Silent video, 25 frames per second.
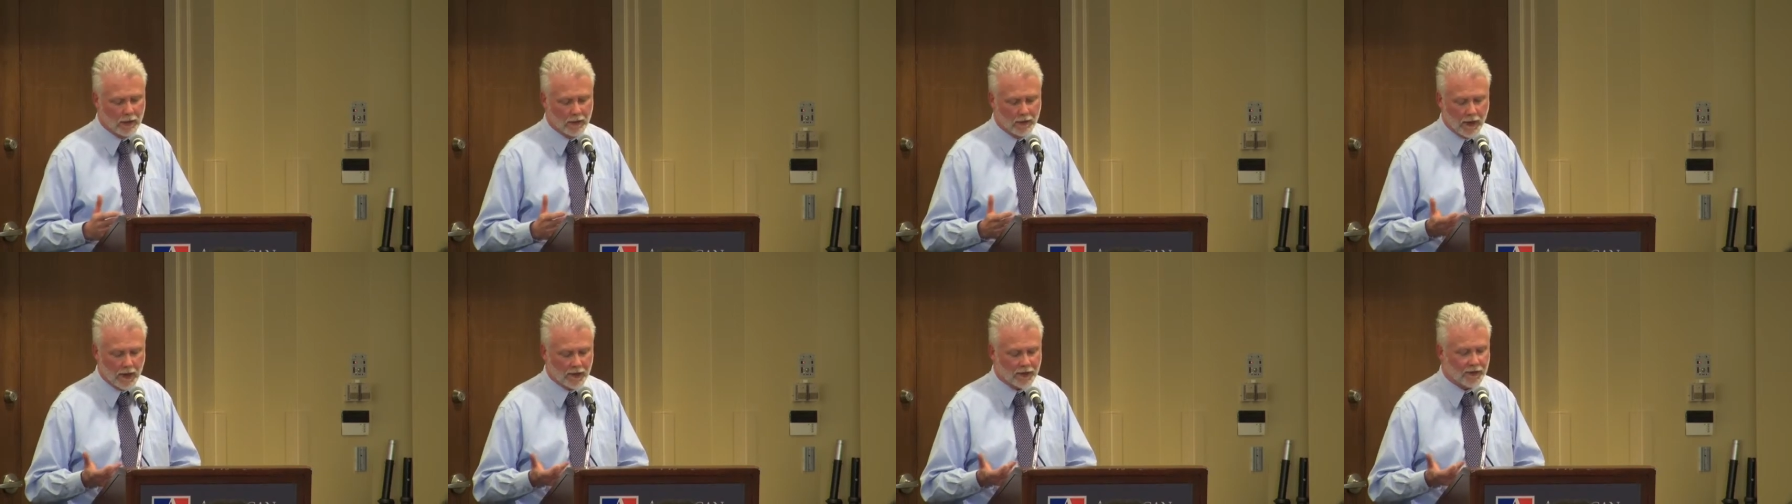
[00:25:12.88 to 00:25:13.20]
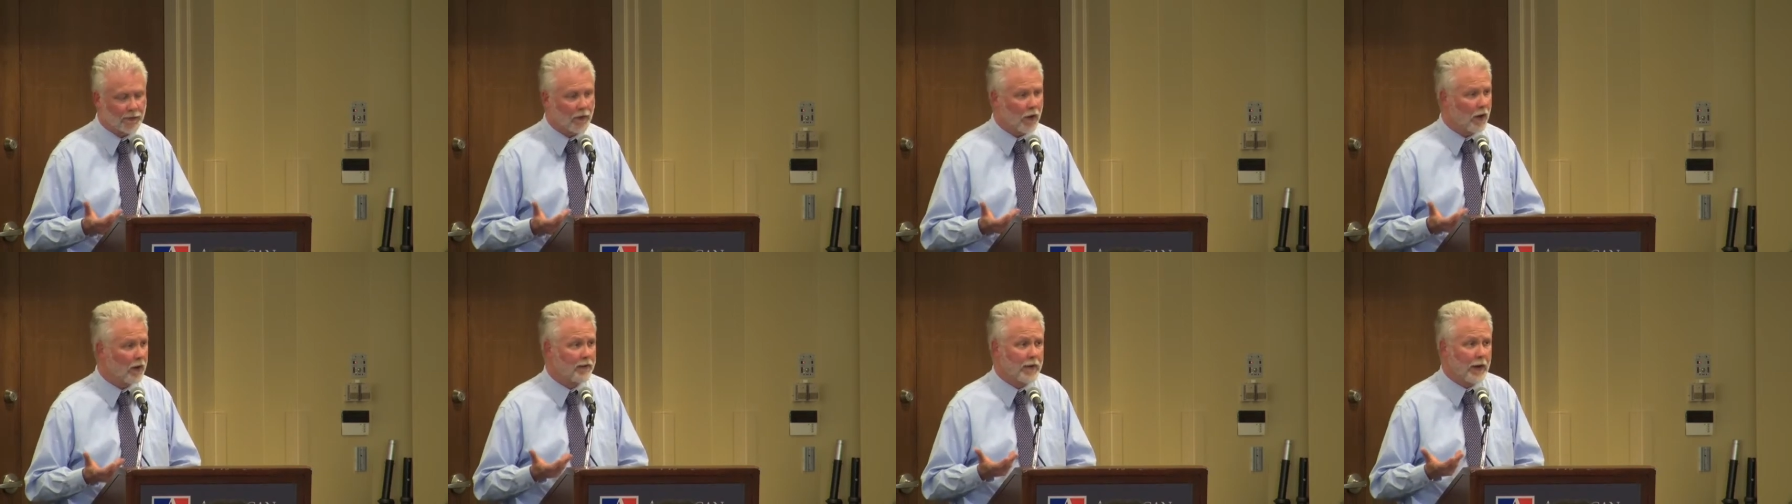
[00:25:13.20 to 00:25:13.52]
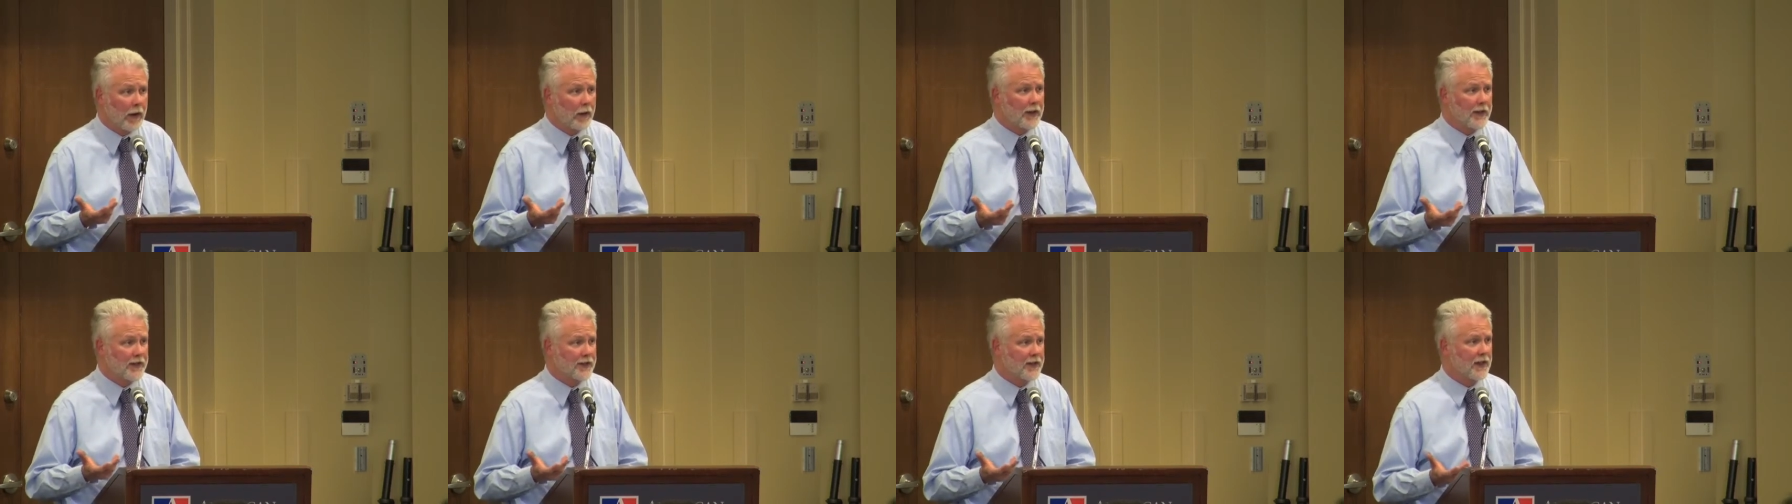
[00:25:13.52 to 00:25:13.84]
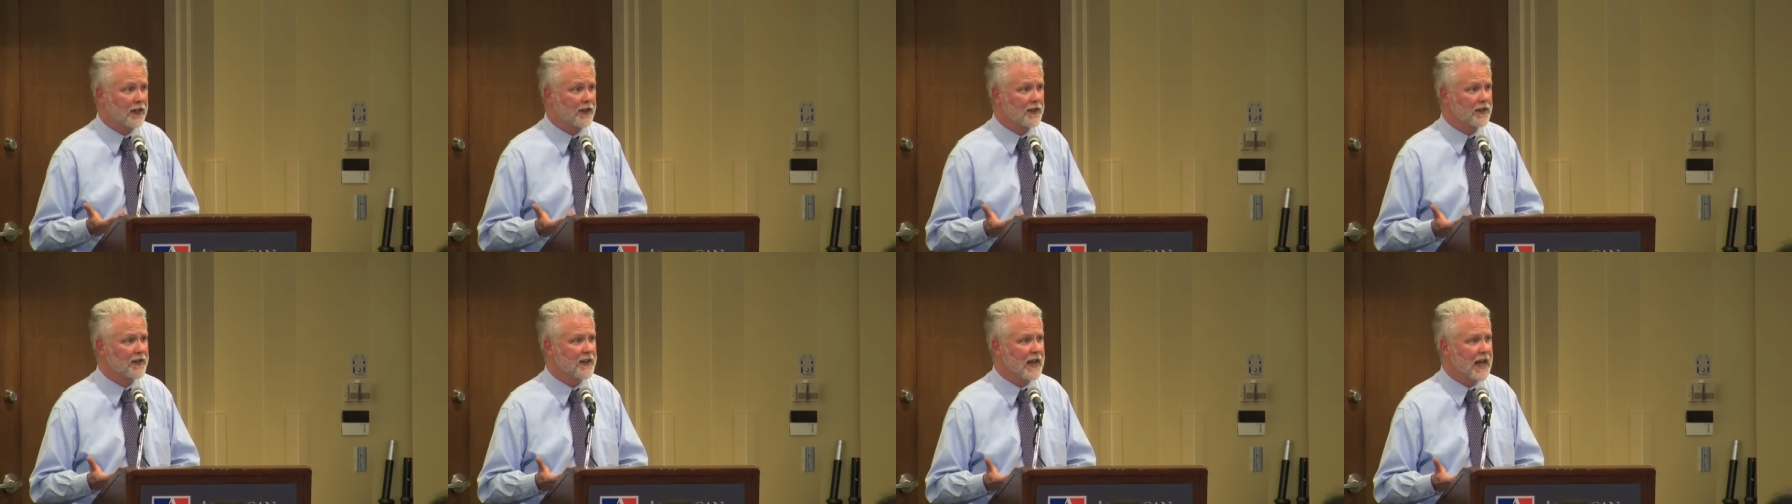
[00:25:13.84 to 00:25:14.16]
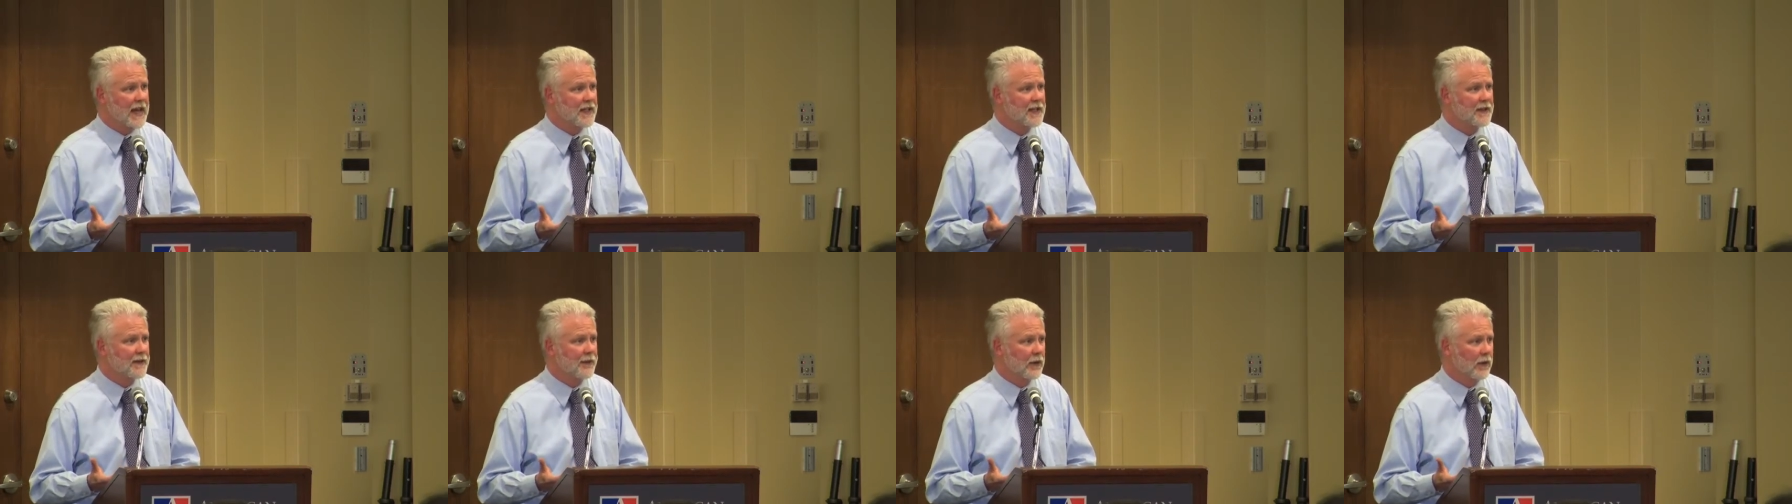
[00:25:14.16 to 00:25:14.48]
thus far very
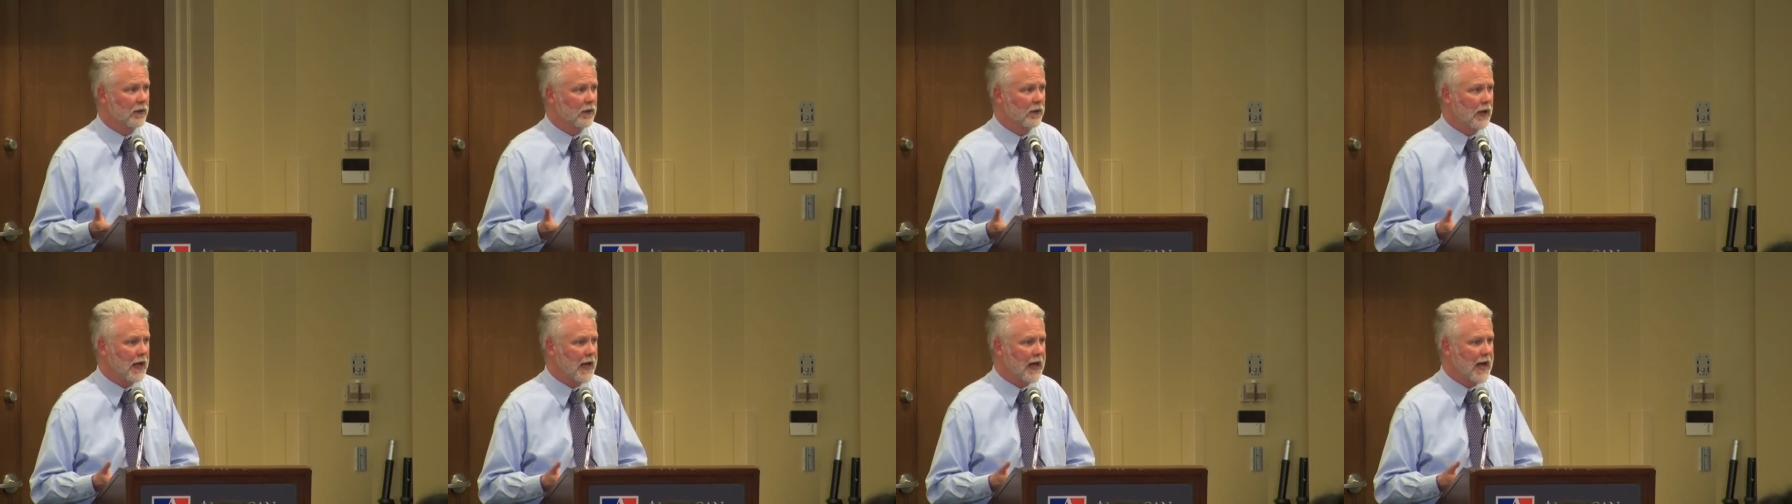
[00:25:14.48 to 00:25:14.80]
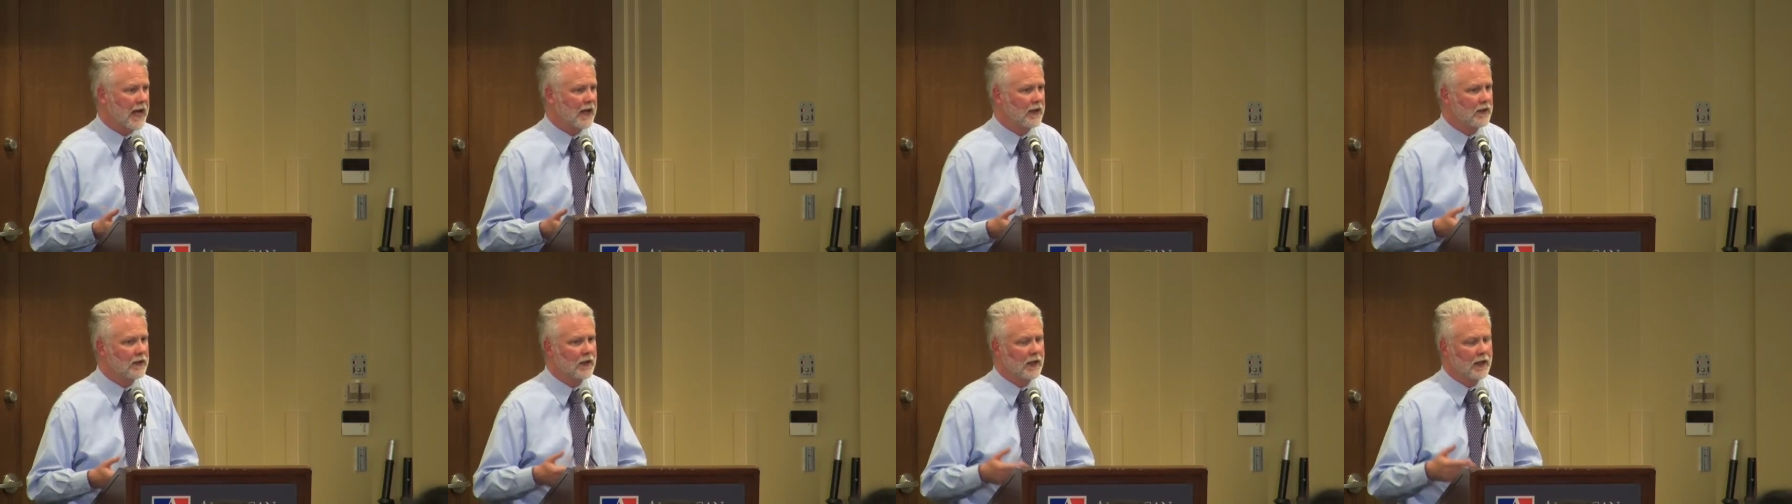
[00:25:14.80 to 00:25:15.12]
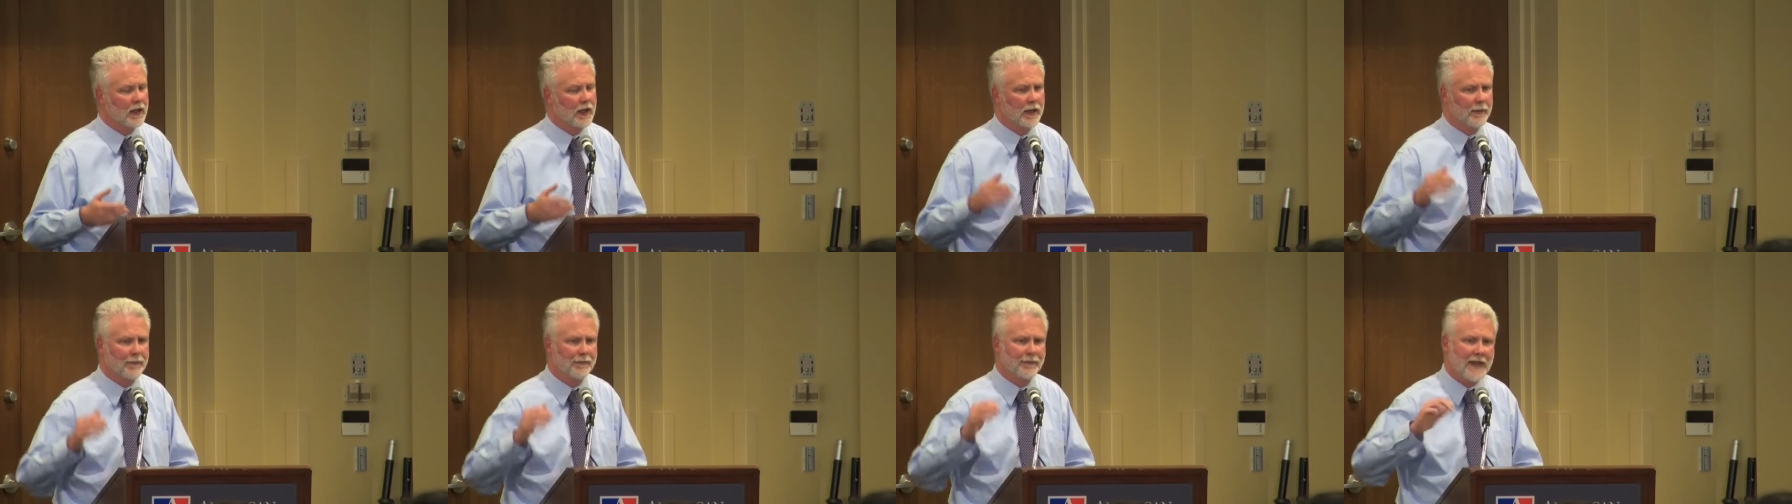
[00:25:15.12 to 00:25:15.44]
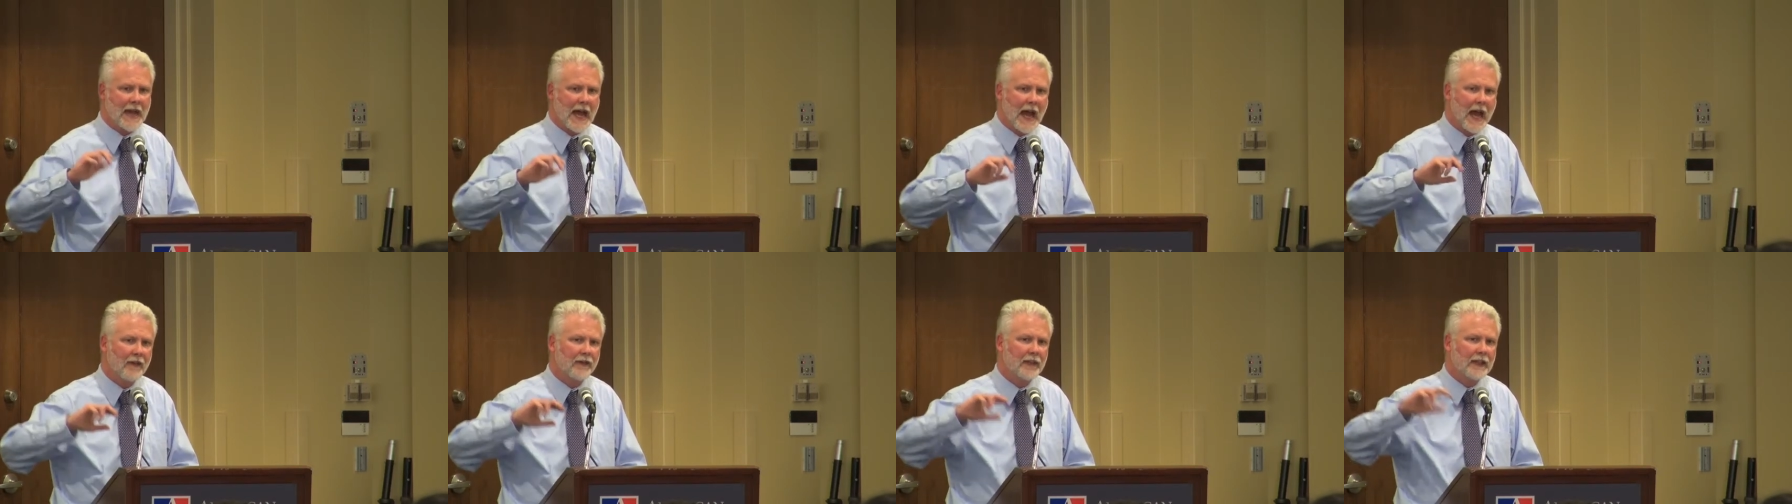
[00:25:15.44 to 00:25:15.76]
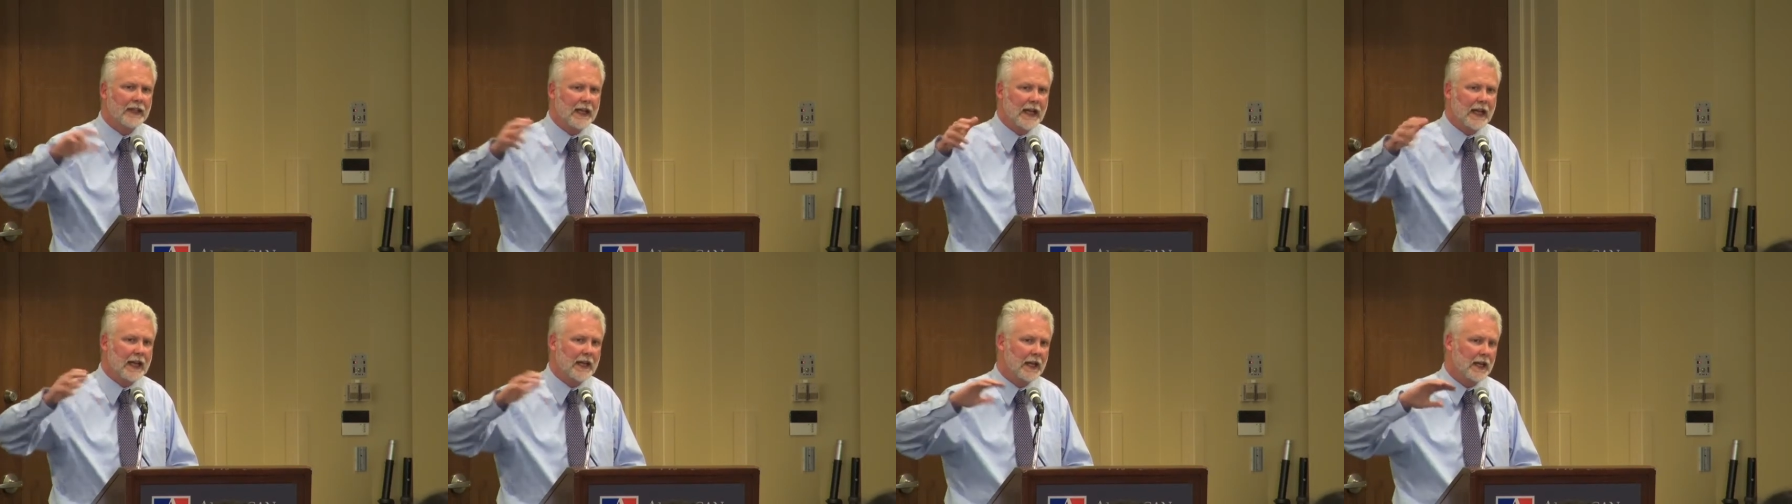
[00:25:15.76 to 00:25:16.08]
successful at um,
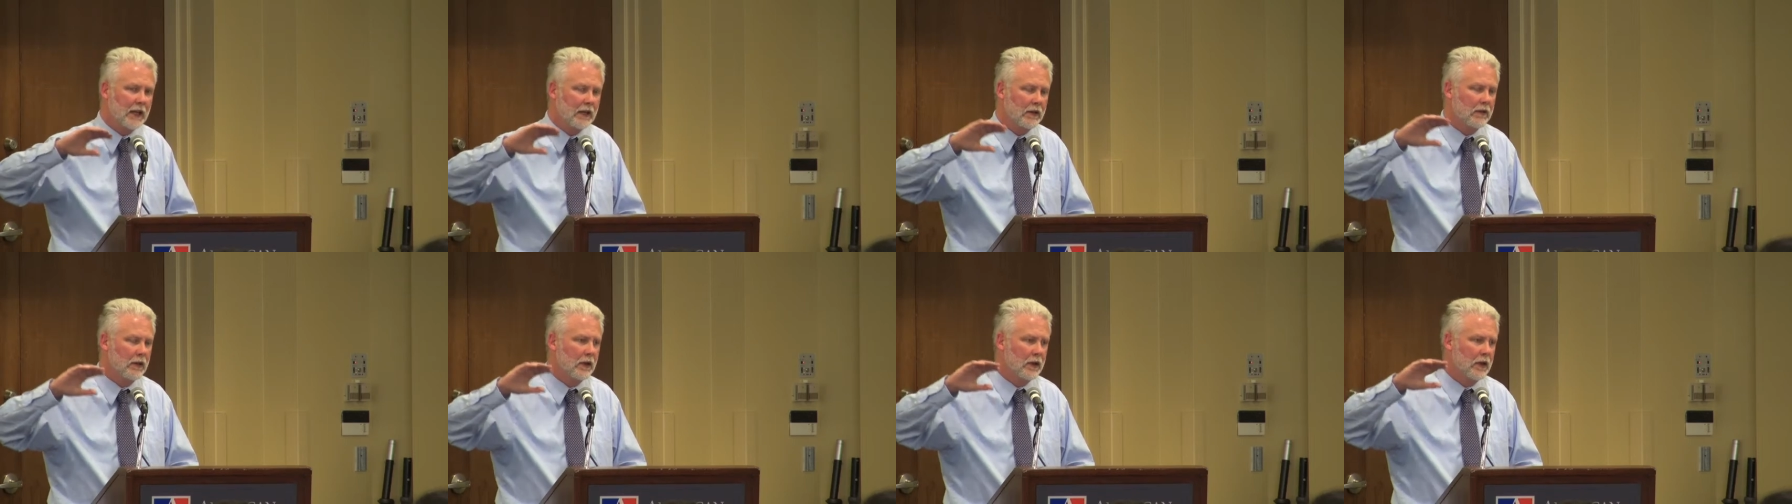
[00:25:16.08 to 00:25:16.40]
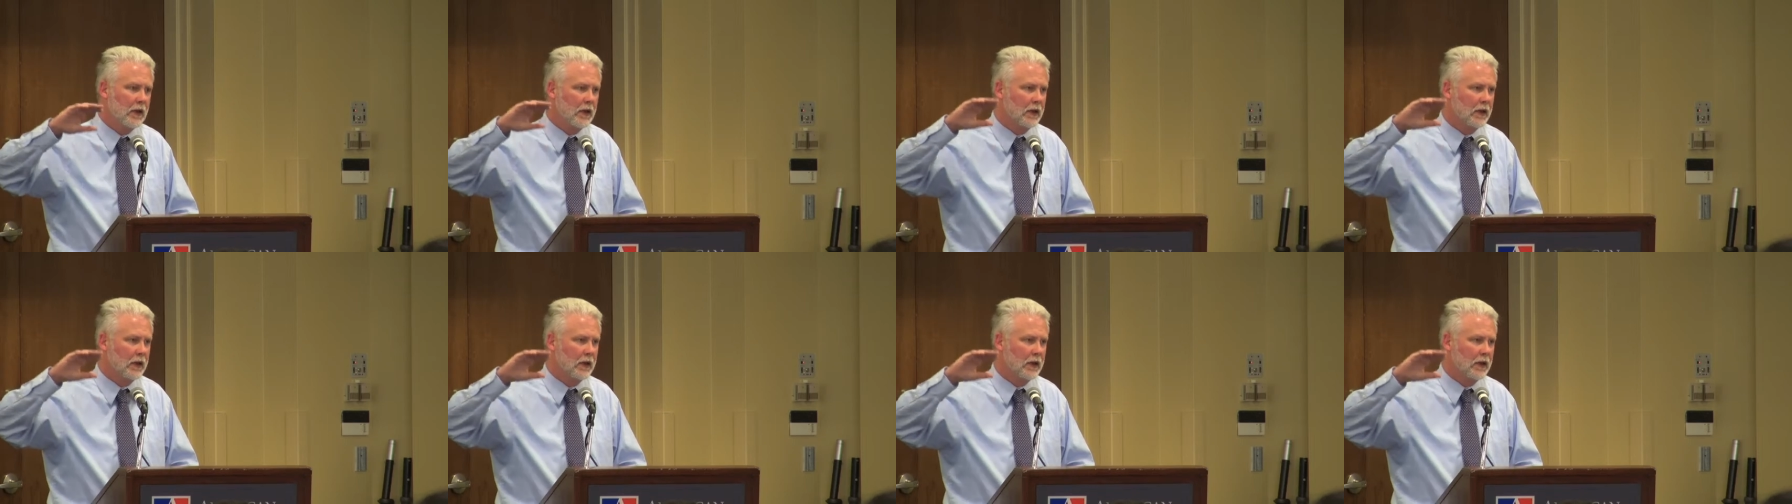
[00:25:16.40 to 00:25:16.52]
navigating